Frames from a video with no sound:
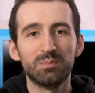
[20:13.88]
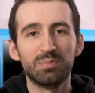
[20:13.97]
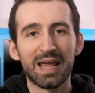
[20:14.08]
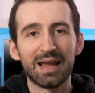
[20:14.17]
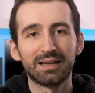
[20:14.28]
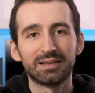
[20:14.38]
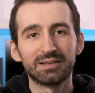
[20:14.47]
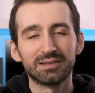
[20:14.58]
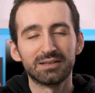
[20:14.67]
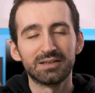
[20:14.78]
black
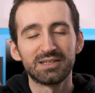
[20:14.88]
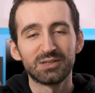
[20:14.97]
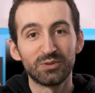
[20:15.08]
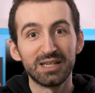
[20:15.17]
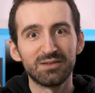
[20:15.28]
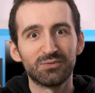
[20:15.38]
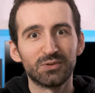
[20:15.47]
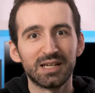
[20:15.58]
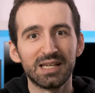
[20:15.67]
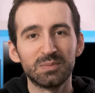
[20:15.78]
uh, screen
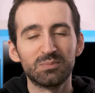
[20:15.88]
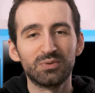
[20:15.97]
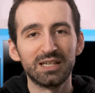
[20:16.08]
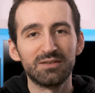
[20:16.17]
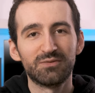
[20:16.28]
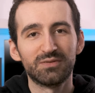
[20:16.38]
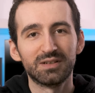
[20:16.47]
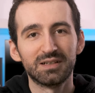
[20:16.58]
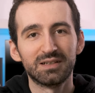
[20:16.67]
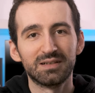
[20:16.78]
for a brief
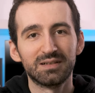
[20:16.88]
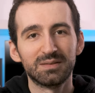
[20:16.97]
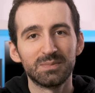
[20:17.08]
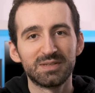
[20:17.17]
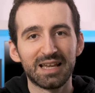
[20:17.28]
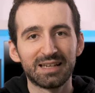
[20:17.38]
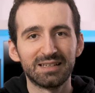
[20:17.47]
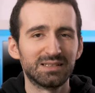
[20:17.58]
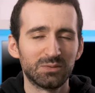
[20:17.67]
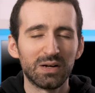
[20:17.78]
uh,
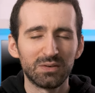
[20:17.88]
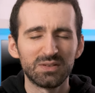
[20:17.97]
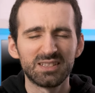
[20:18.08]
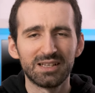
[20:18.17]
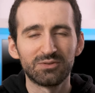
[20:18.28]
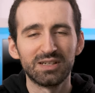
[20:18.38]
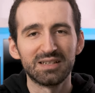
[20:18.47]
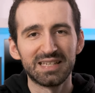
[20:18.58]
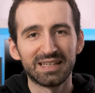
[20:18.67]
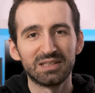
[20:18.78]
second. Well, it's not really
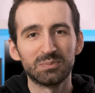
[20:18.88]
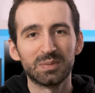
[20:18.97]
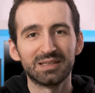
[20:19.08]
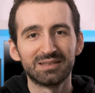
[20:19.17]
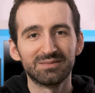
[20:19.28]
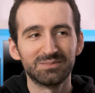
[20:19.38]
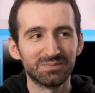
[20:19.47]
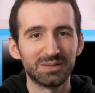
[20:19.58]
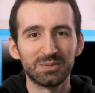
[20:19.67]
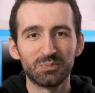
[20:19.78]
a second, but
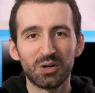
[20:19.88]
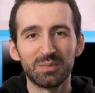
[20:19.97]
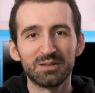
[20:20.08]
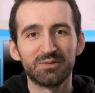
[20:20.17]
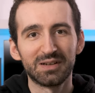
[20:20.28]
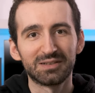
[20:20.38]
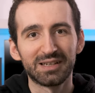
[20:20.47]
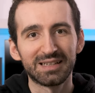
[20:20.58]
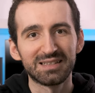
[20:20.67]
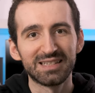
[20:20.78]
it would probably felt
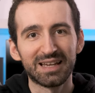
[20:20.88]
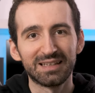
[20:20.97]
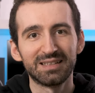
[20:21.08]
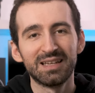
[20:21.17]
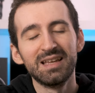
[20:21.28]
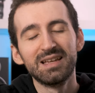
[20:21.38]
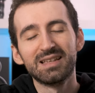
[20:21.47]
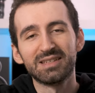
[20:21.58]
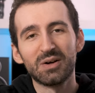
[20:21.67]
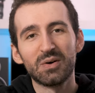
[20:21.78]
like a second.
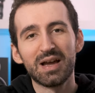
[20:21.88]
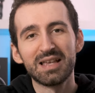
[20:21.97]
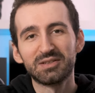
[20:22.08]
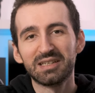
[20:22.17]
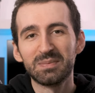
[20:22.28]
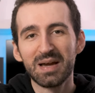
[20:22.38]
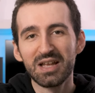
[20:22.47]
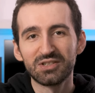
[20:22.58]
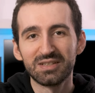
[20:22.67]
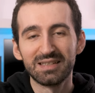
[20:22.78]
So as you can
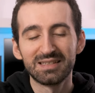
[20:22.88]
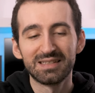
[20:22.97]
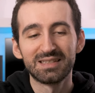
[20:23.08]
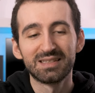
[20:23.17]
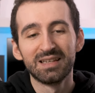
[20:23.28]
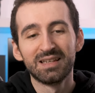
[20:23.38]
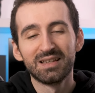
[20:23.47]
imagine, this is